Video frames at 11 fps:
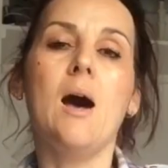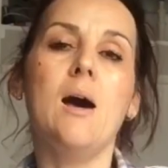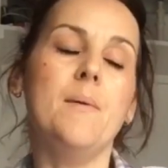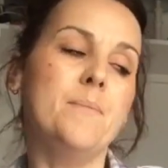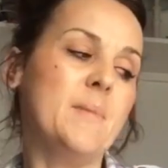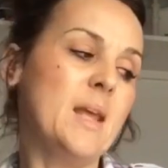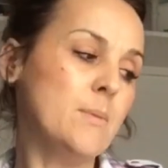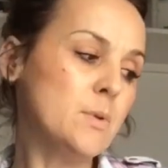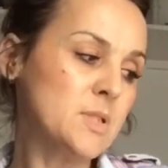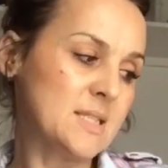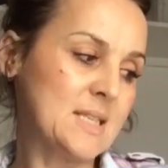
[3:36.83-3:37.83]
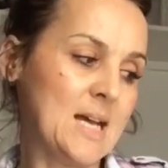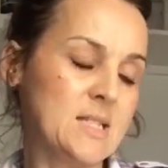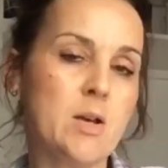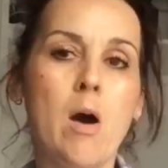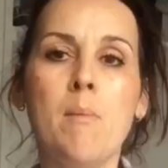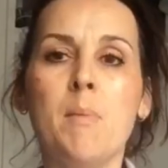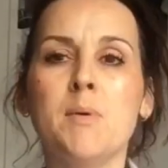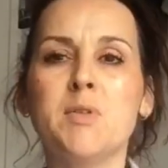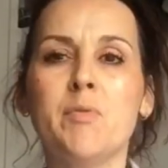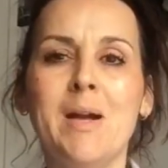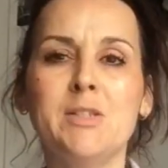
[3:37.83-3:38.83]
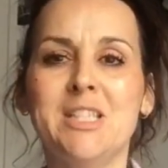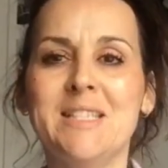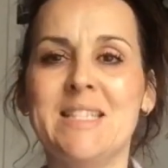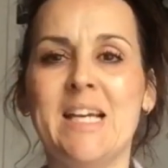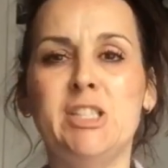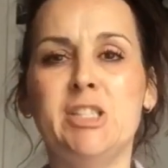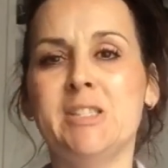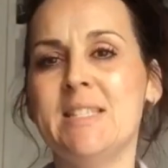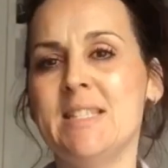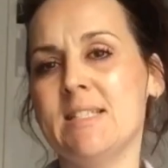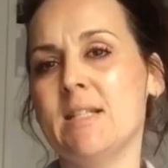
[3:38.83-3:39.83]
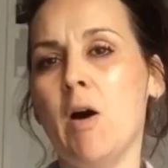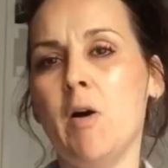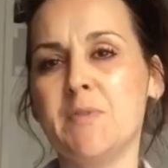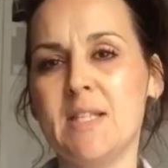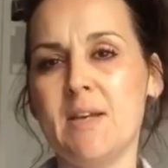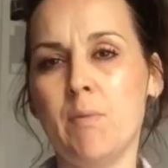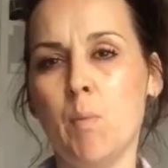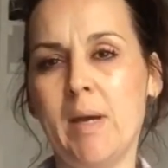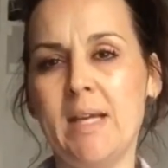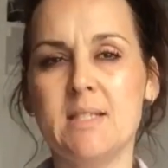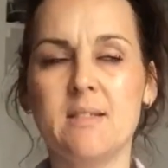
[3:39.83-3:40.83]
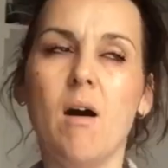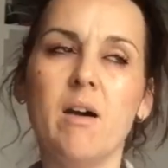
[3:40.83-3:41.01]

Um, it was a sad time. I was around gestation six and a half, seven weeks.